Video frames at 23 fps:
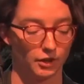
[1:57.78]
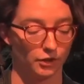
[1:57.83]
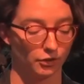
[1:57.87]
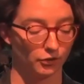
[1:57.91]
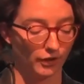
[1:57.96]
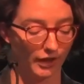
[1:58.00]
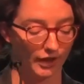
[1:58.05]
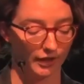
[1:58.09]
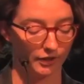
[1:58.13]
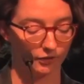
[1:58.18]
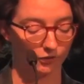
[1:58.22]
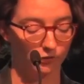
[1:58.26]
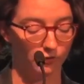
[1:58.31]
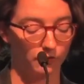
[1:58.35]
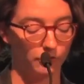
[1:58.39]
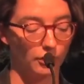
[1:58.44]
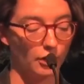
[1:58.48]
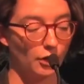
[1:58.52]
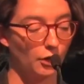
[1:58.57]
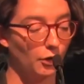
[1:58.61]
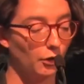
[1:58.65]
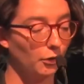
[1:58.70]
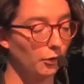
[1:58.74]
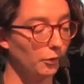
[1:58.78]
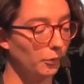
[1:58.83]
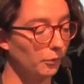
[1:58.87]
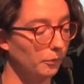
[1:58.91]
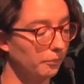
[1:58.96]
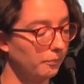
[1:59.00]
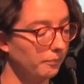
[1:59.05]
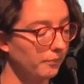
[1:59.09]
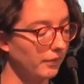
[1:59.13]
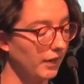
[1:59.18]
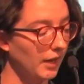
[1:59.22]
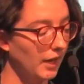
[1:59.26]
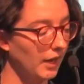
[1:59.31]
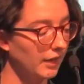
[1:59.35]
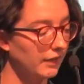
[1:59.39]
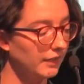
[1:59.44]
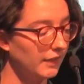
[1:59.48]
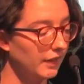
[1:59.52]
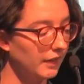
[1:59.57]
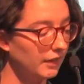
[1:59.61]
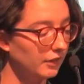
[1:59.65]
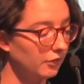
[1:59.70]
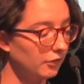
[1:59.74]
Great, so I'd
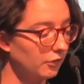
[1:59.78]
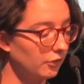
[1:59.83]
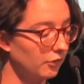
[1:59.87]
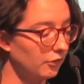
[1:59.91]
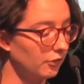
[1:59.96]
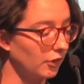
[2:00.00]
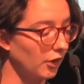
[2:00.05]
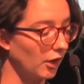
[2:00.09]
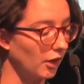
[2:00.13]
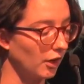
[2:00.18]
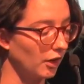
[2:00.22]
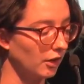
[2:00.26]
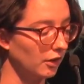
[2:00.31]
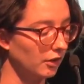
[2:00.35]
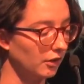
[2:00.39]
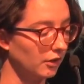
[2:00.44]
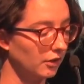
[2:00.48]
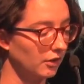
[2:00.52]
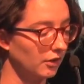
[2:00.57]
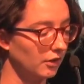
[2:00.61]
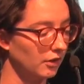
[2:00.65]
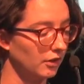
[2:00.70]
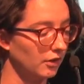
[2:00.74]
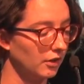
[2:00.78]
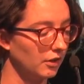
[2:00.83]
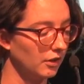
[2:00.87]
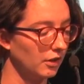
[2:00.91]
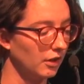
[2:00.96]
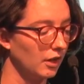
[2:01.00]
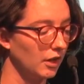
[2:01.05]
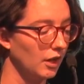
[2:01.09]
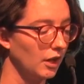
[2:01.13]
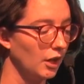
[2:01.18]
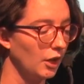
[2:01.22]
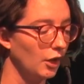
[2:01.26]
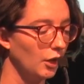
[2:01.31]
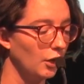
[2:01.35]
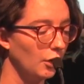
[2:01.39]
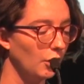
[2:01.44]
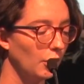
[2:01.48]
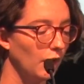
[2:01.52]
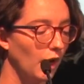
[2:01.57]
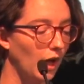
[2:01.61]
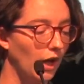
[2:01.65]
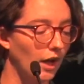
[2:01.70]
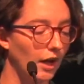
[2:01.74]
like to start
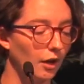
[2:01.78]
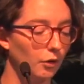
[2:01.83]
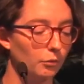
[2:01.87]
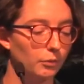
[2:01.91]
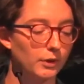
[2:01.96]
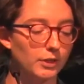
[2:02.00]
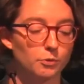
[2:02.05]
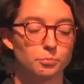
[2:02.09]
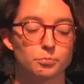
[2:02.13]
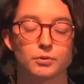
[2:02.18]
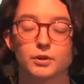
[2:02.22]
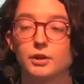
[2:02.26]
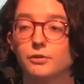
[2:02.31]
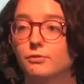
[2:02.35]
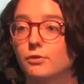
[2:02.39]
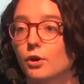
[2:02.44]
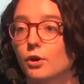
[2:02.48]
with a brief